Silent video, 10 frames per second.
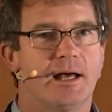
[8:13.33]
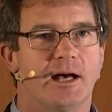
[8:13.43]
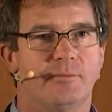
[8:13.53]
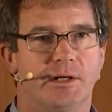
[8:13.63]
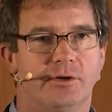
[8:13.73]

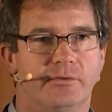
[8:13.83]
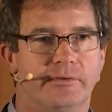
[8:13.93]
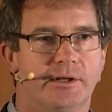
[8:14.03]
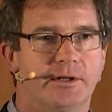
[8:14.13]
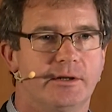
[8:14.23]
have been on
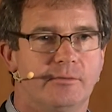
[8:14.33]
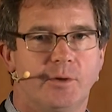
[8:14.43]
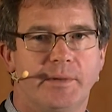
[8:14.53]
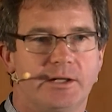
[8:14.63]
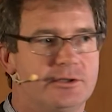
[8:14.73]
the
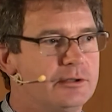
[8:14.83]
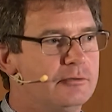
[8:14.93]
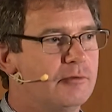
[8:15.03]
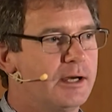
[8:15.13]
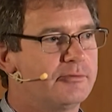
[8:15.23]
Work Package 2
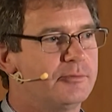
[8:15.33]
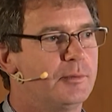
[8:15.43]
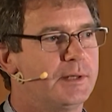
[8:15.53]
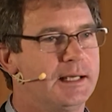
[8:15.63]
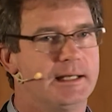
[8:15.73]
right from the
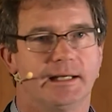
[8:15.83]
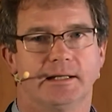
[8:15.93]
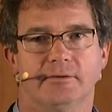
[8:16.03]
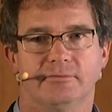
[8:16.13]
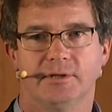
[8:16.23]
beginning
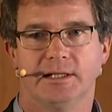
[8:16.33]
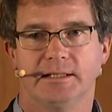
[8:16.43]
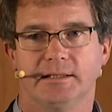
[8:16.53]
and have really